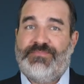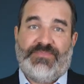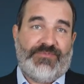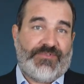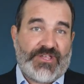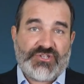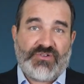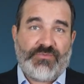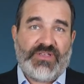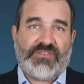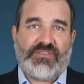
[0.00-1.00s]
inflation
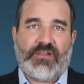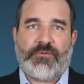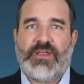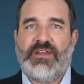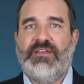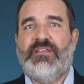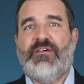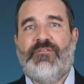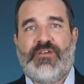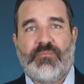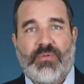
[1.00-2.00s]
reaccelerating,
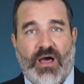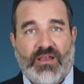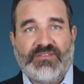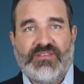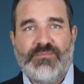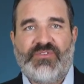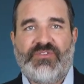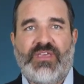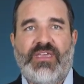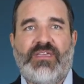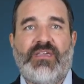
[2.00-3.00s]
Fed policy
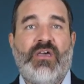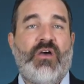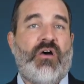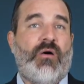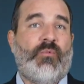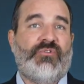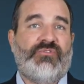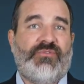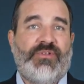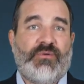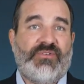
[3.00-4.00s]
mistake, a more
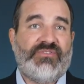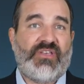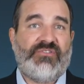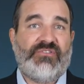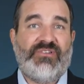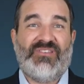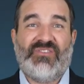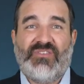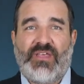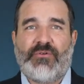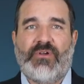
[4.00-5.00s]
severe recession,
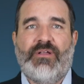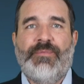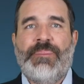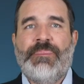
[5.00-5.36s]
etc.,